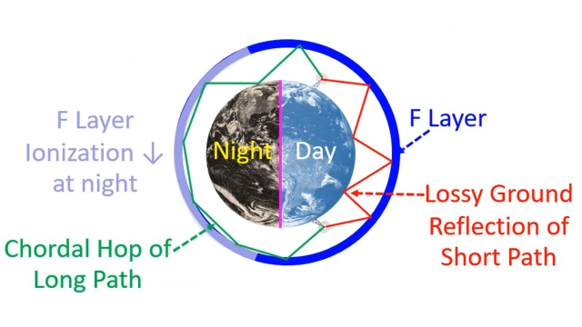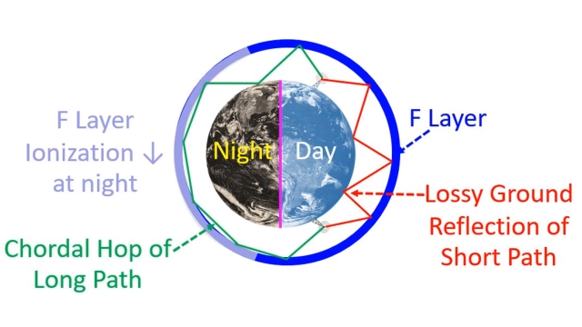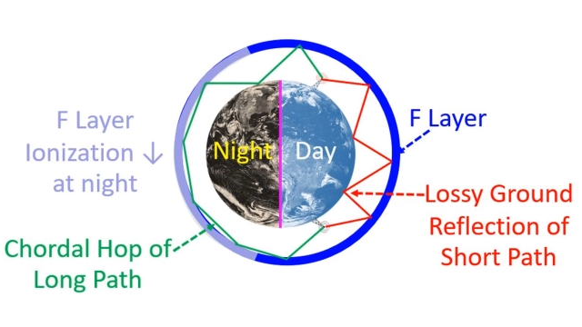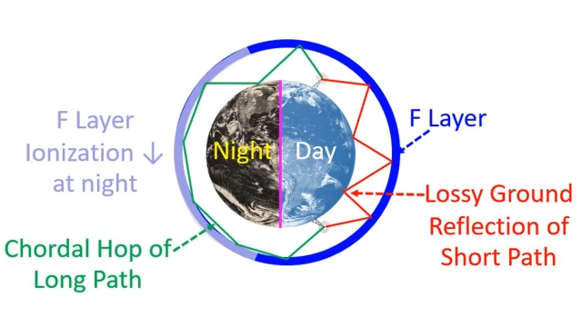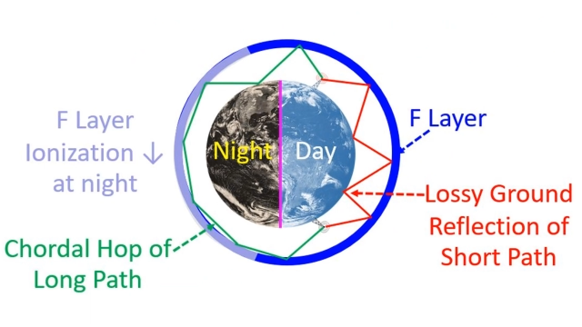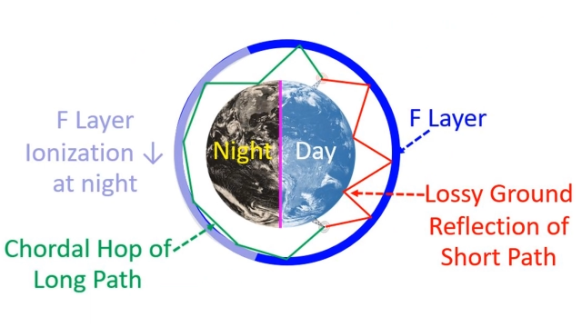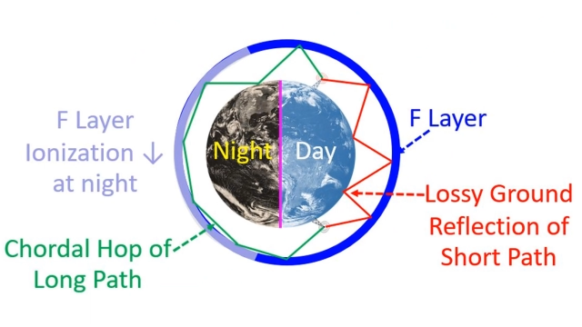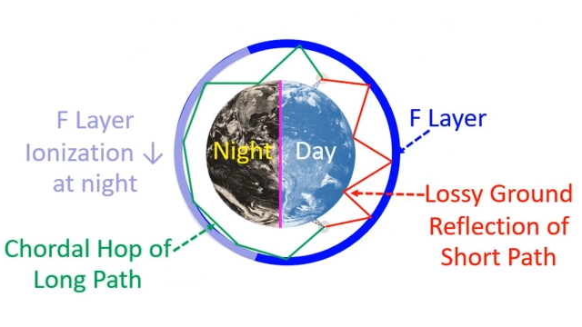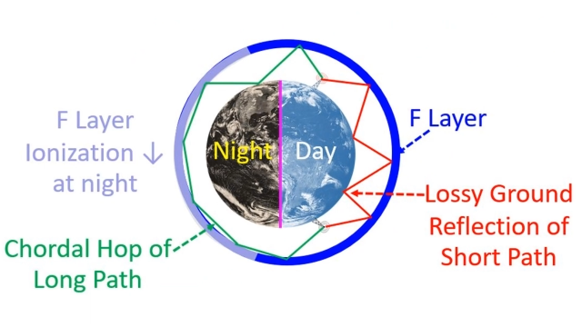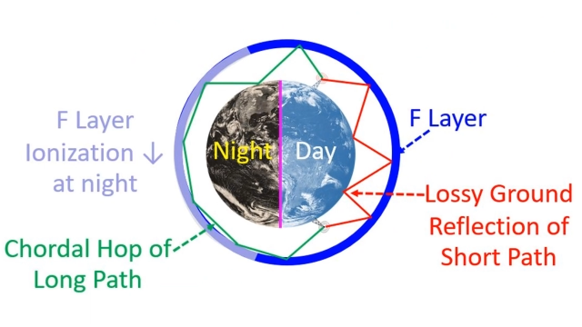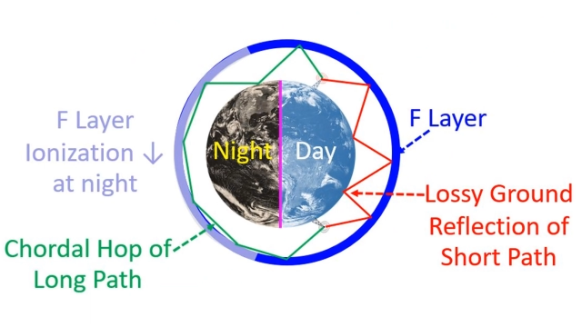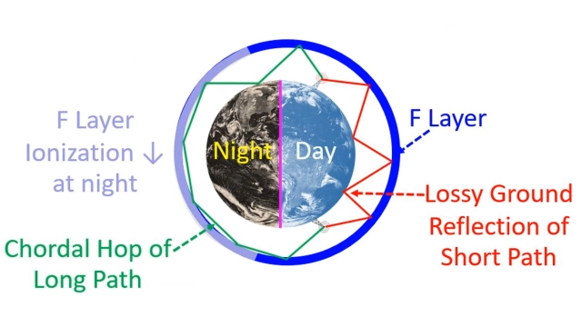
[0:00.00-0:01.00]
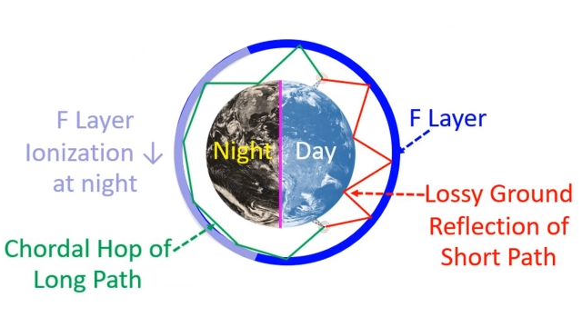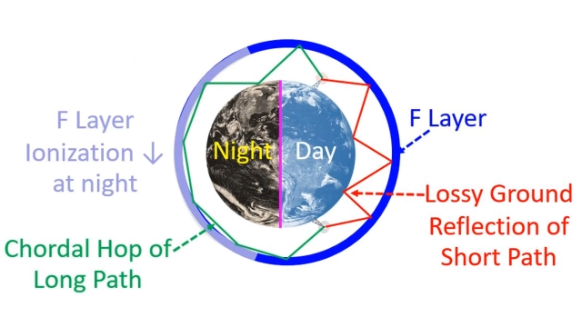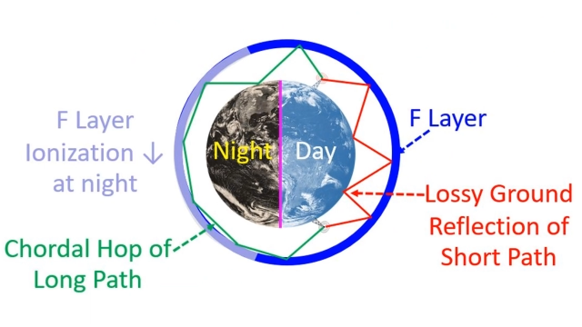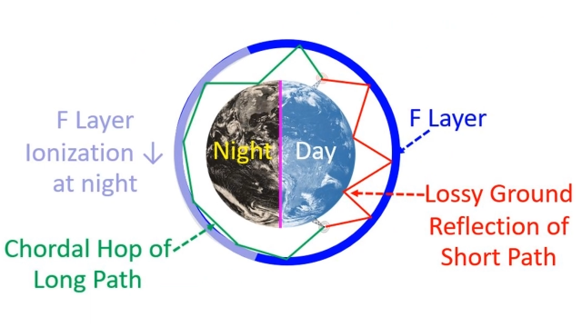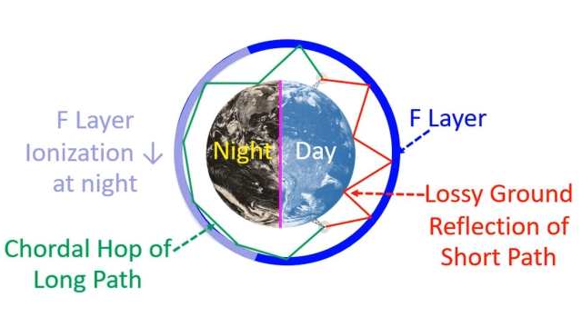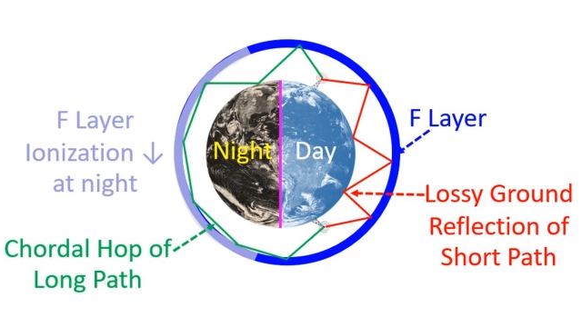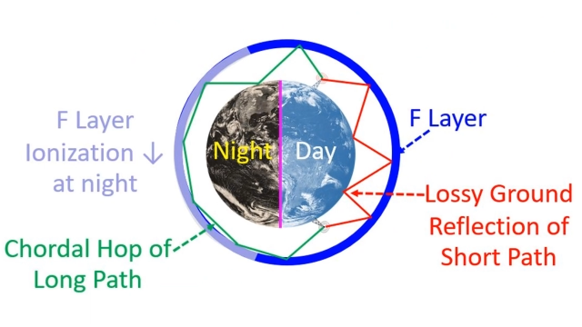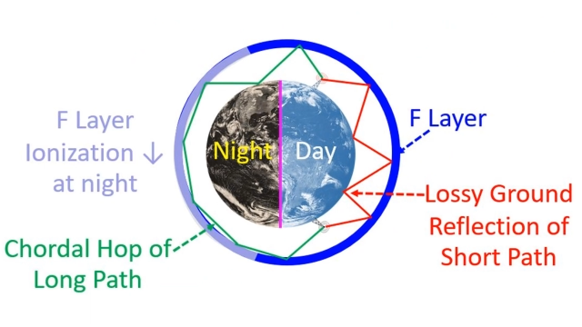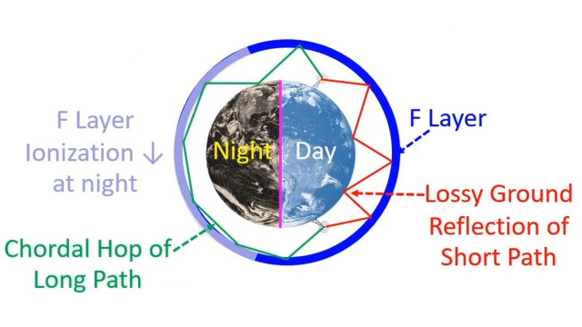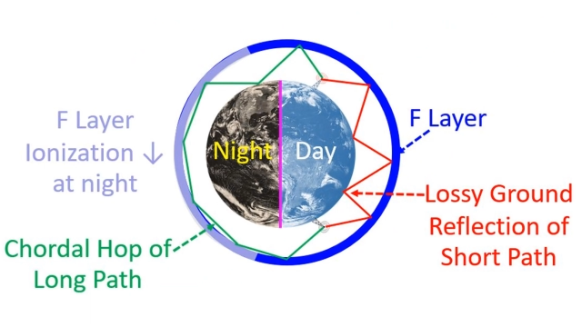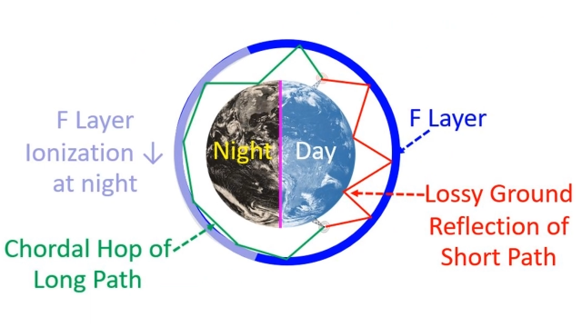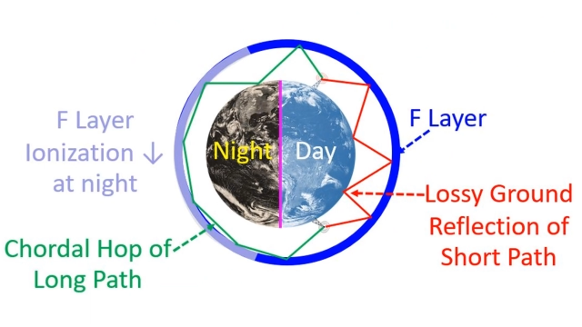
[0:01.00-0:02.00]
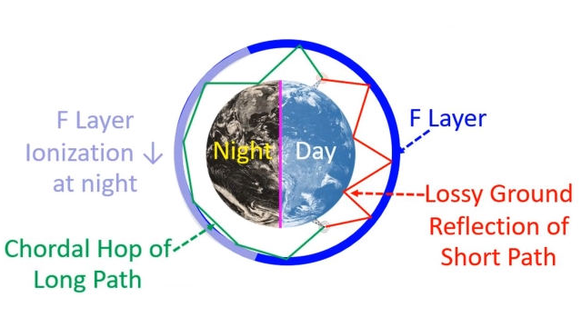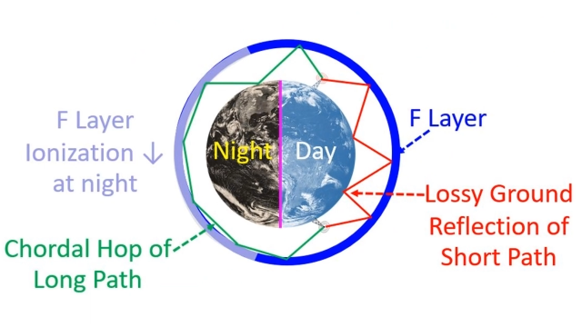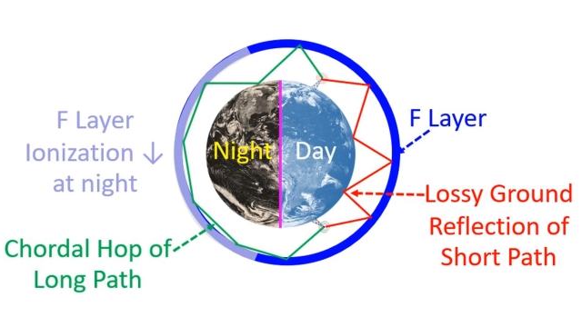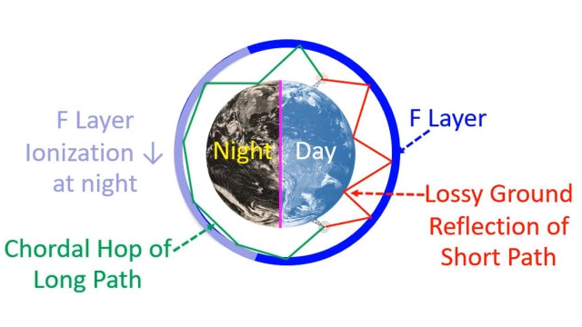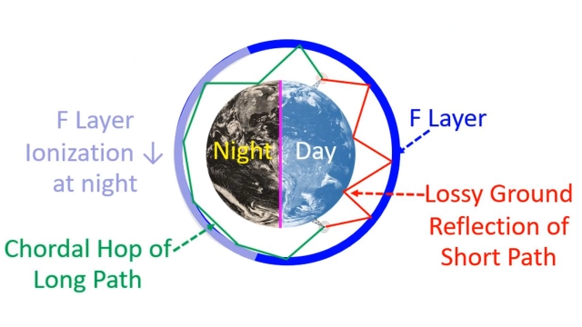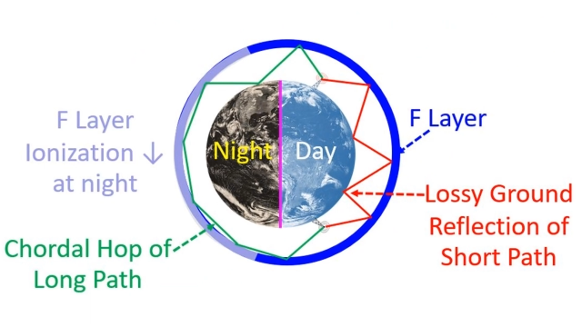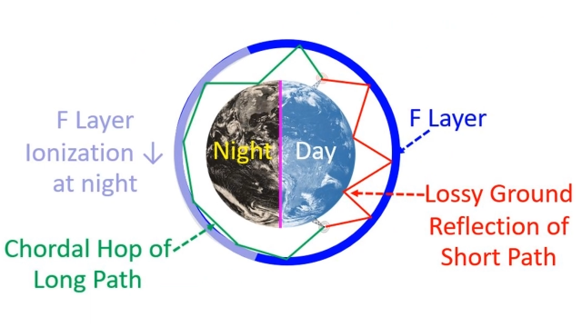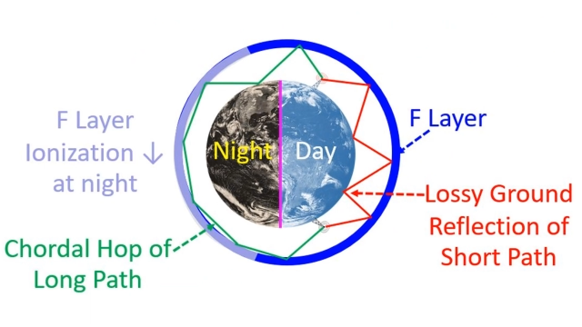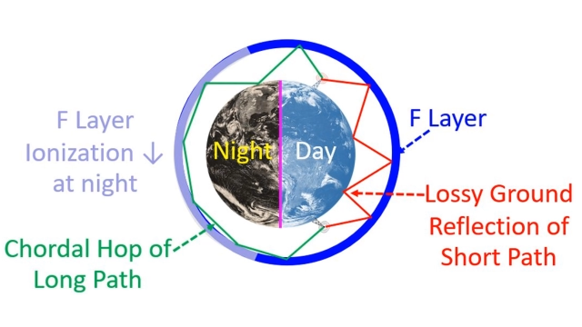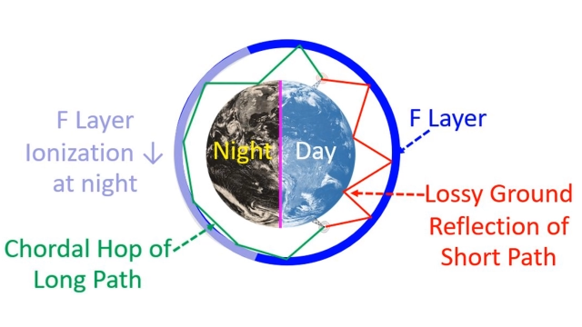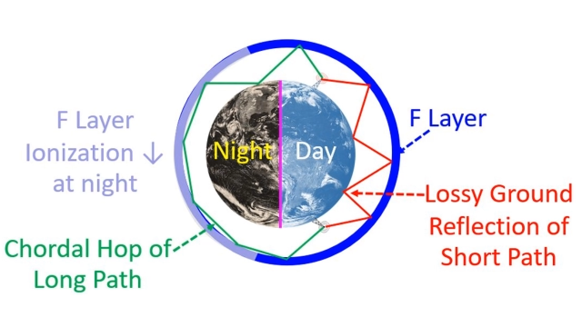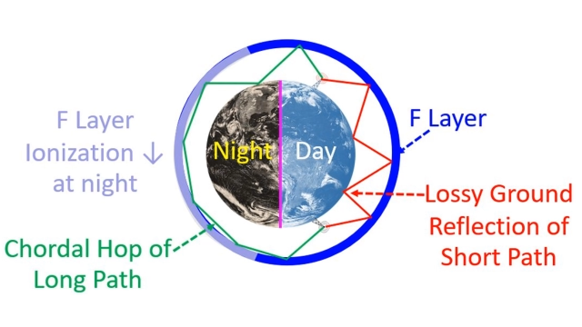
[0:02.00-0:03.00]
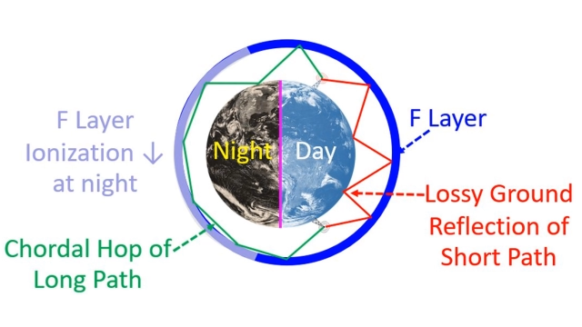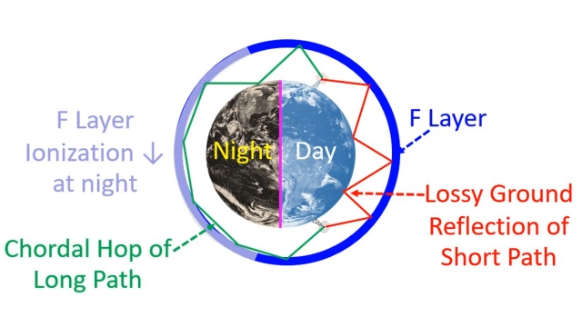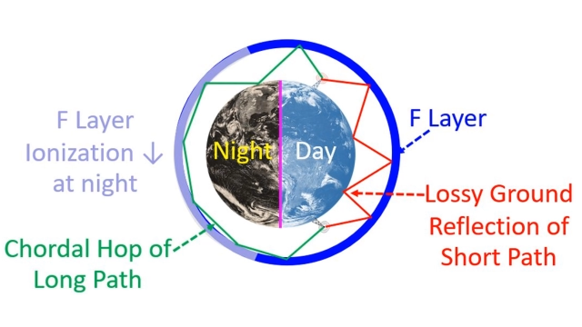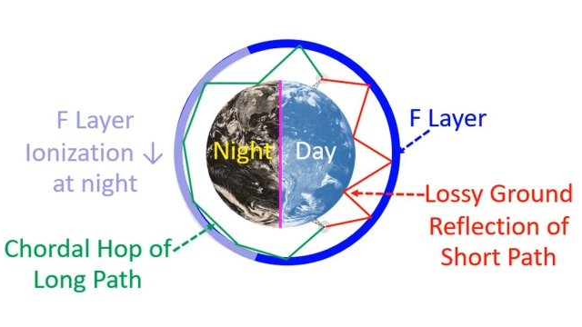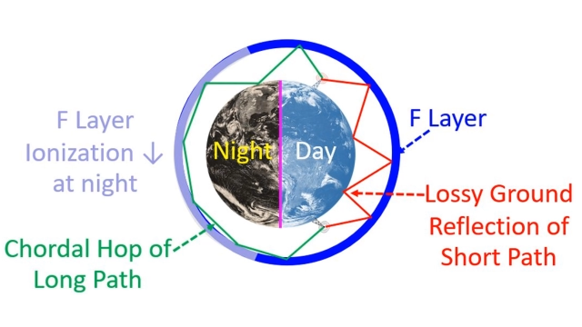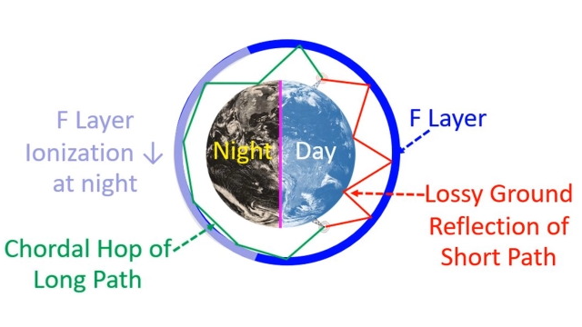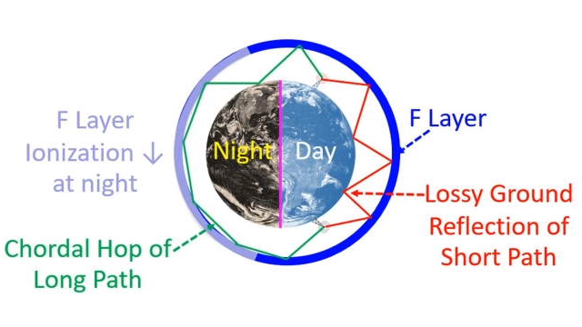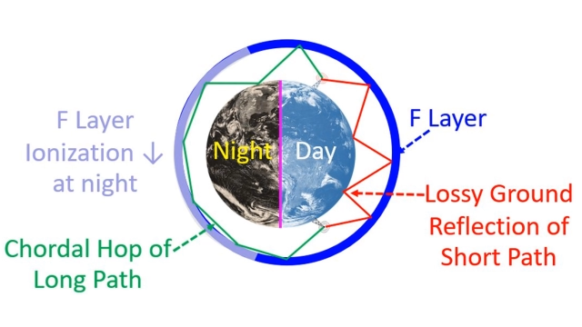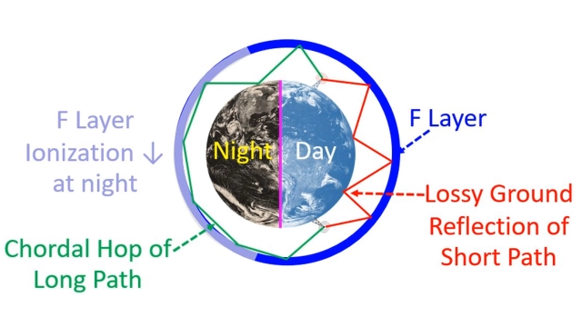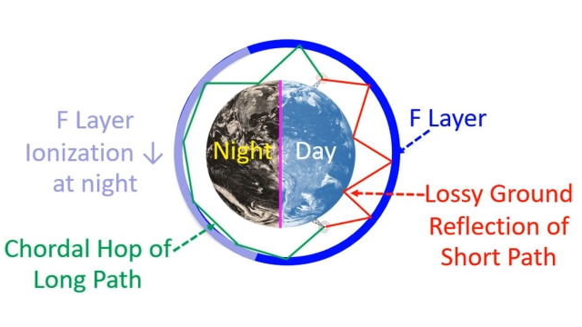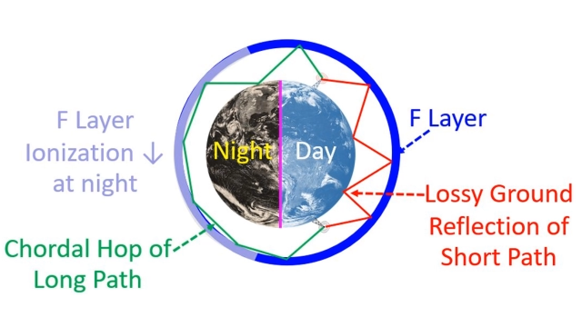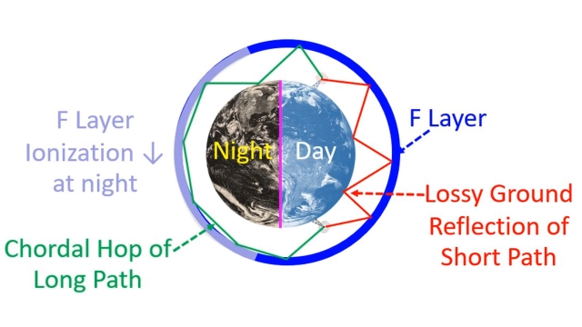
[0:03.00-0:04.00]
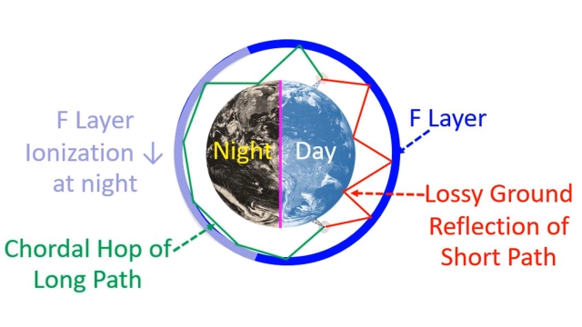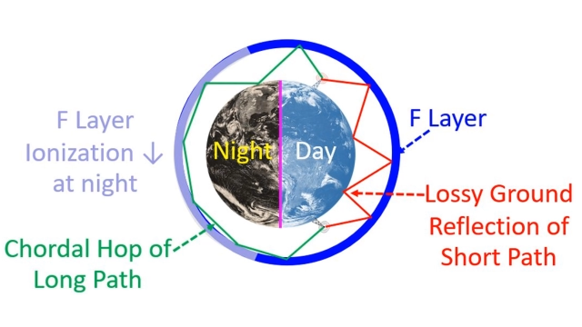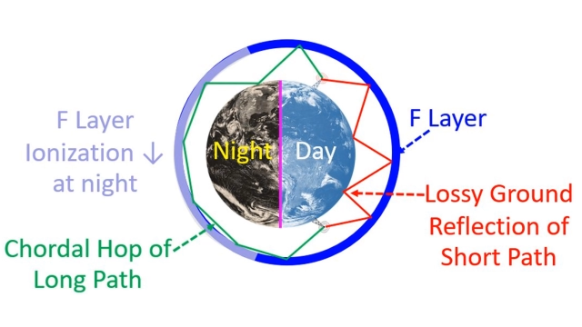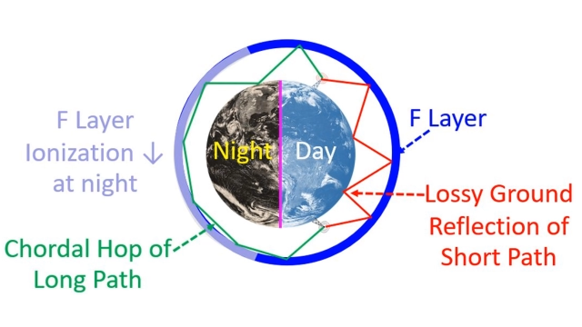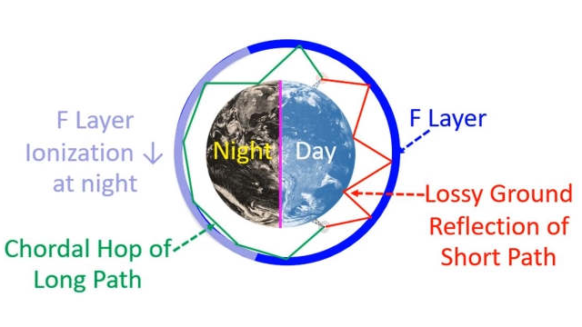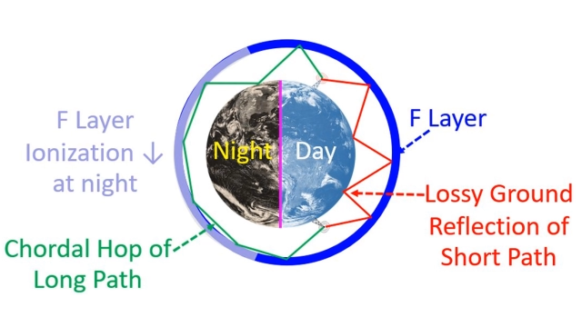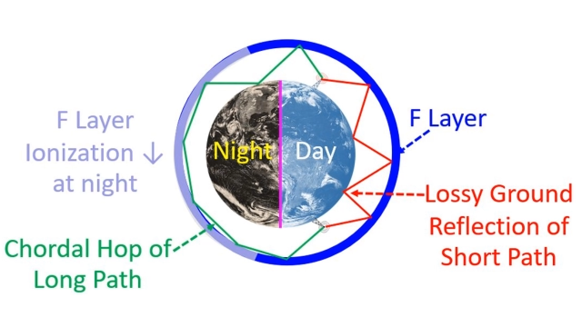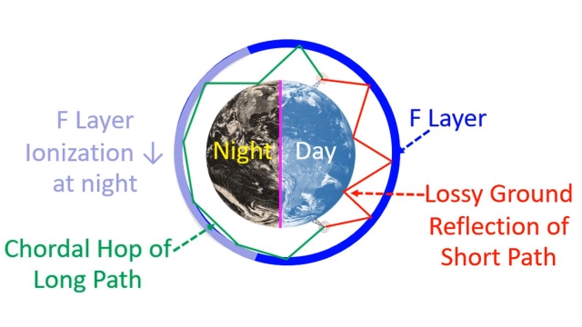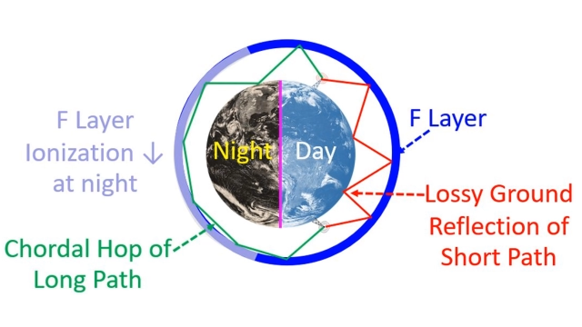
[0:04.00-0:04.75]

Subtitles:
[unreadable: no face in view]